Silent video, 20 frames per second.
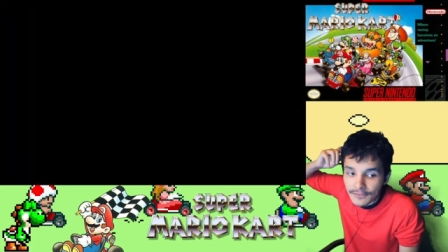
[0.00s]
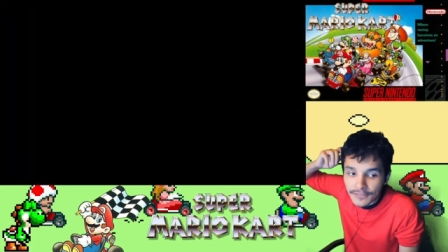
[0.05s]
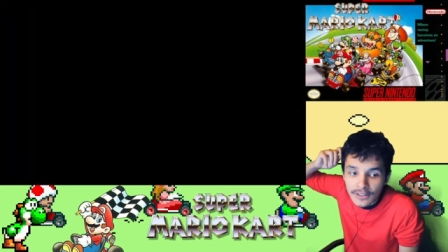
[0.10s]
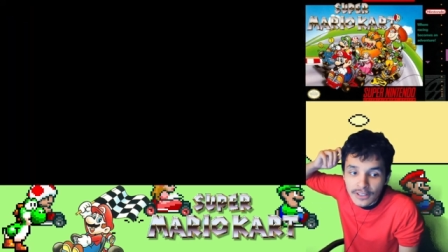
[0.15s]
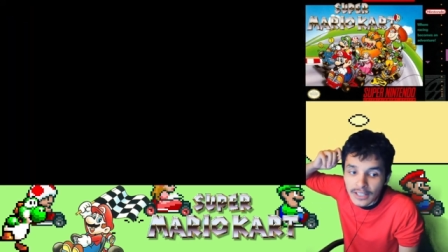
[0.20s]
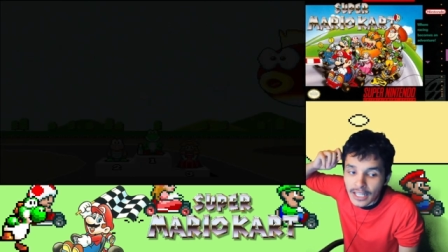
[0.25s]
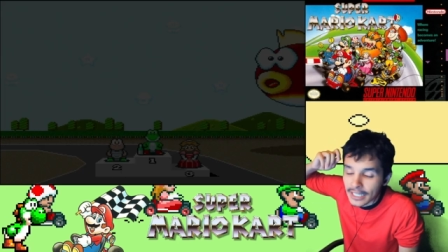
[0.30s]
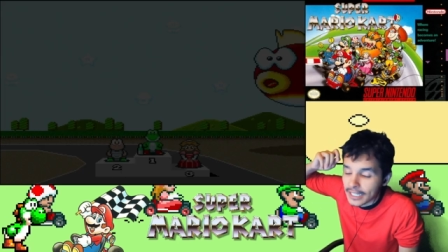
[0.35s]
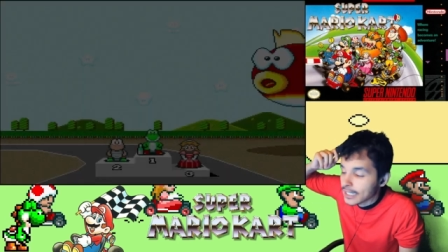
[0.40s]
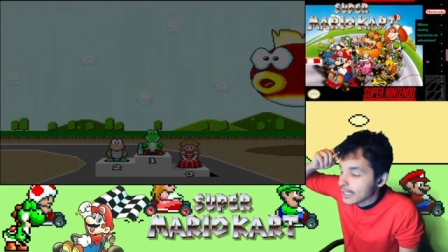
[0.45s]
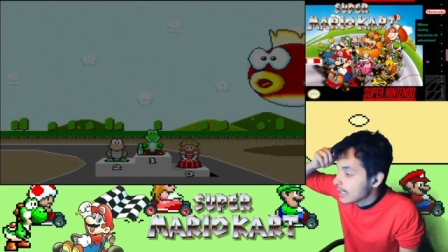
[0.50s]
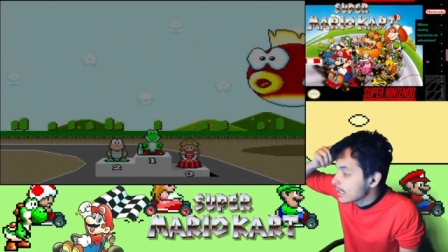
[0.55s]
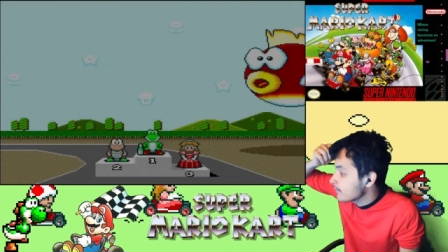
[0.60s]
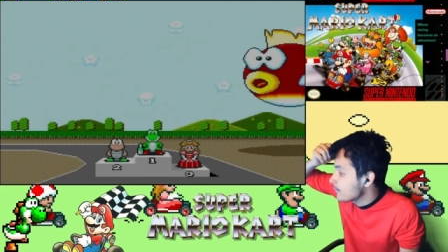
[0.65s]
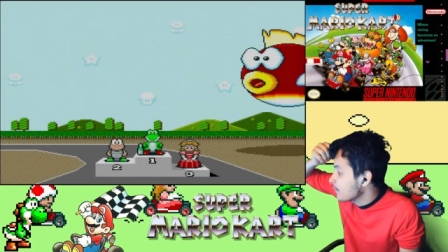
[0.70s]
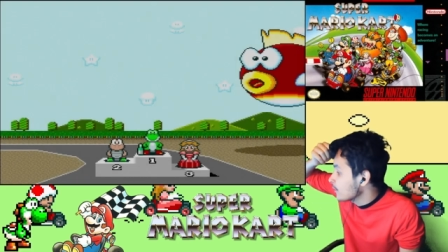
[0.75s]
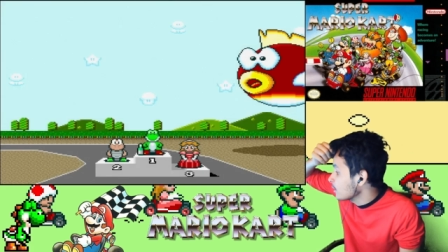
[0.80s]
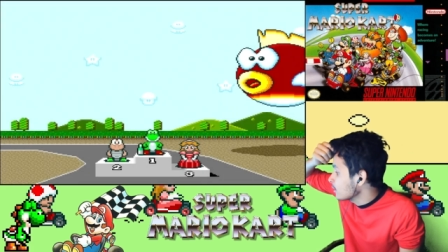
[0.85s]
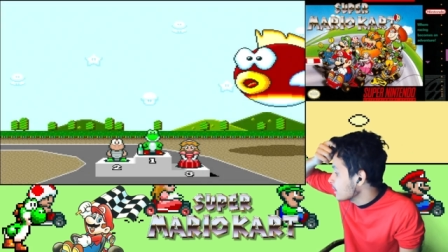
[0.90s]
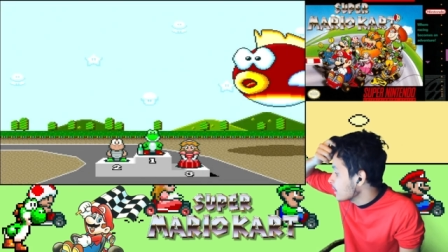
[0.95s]
feel like it. I didn't
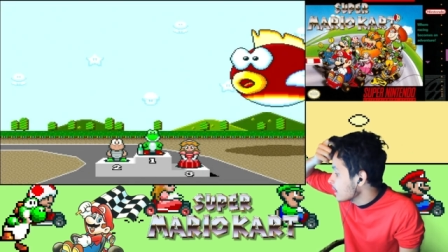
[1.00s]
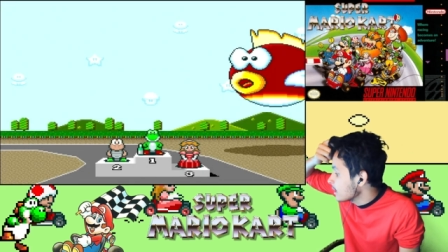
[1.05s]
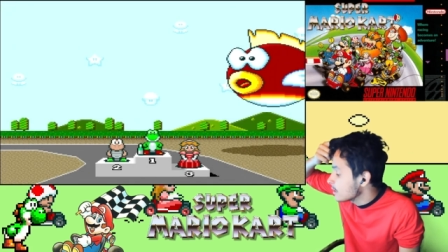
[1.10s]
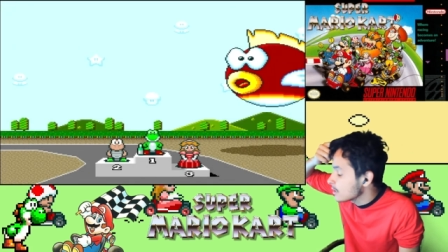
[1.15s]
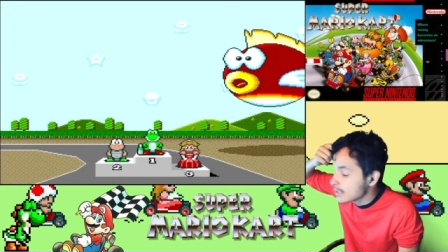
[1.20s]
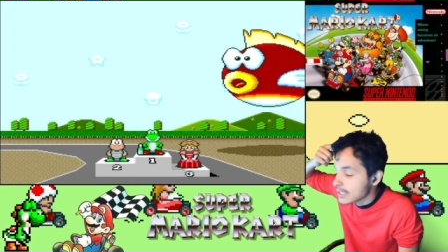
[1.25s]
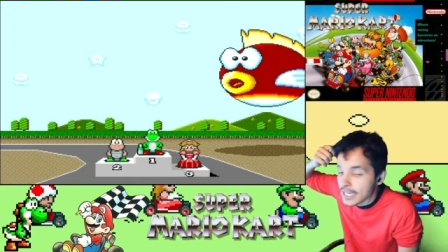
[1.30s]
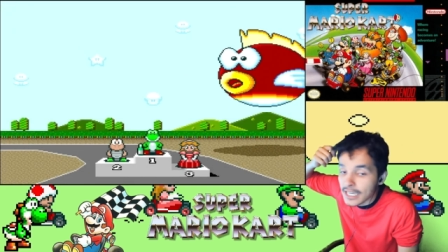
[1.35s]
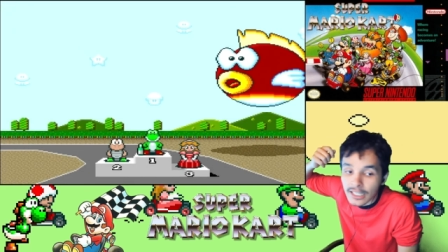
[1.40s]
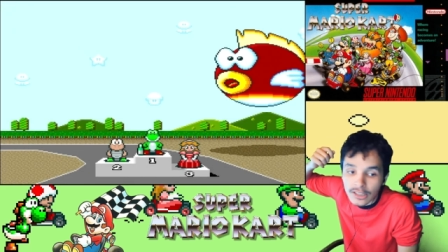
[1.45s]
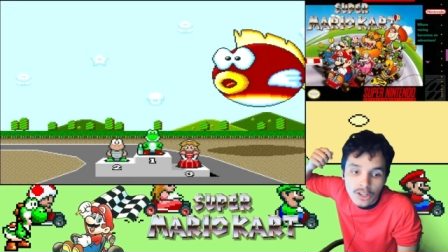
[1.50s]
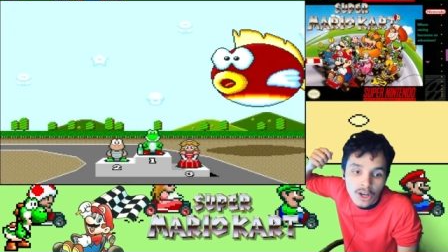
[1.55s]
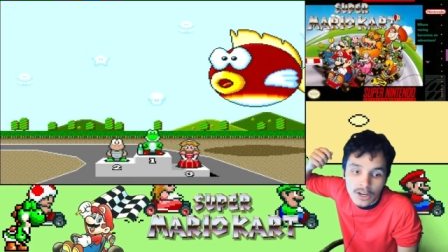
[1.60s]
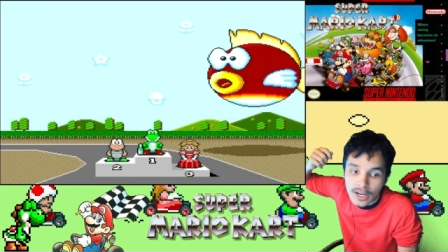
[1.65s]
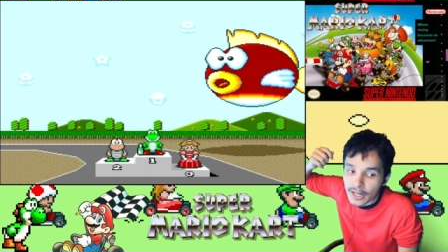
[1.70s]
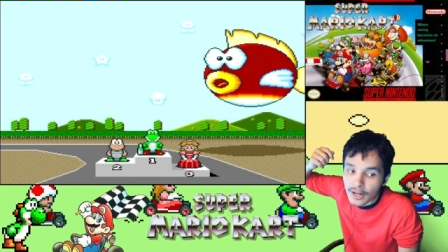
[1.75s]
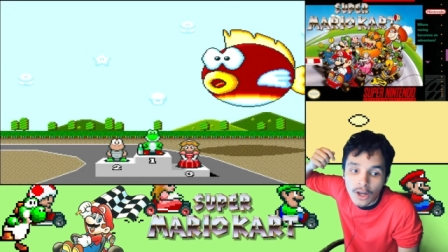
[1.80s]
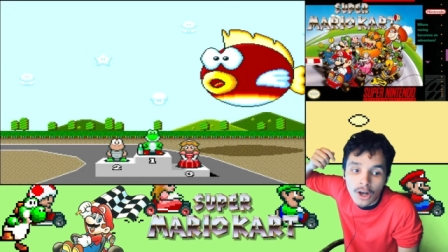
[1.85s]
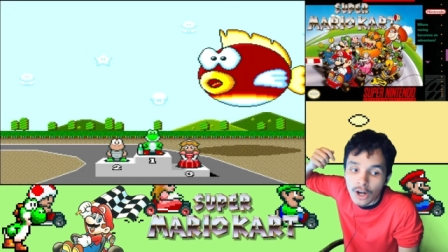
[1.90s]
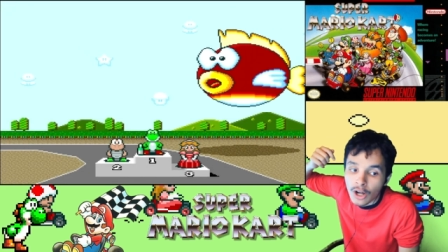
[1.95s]
feel it didn't take long
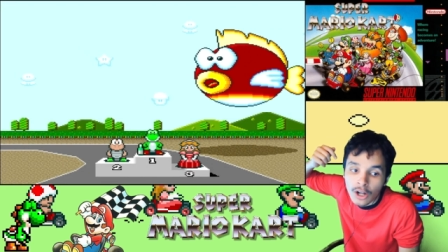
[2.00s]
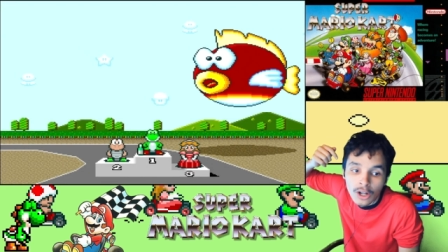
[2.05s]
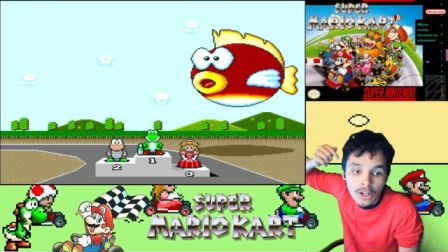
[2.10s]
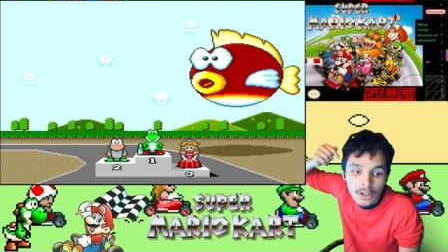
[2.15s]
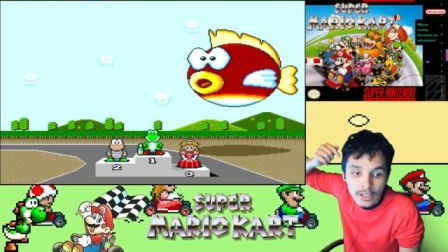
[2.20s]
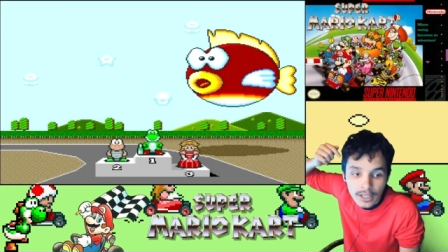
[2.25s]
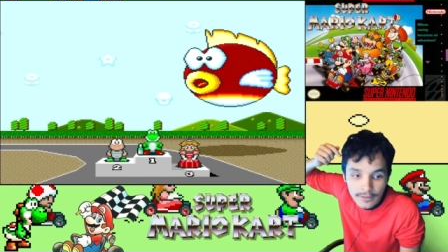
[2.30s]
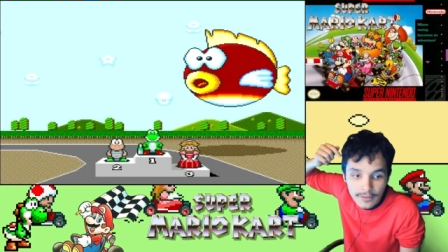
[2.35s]
at all.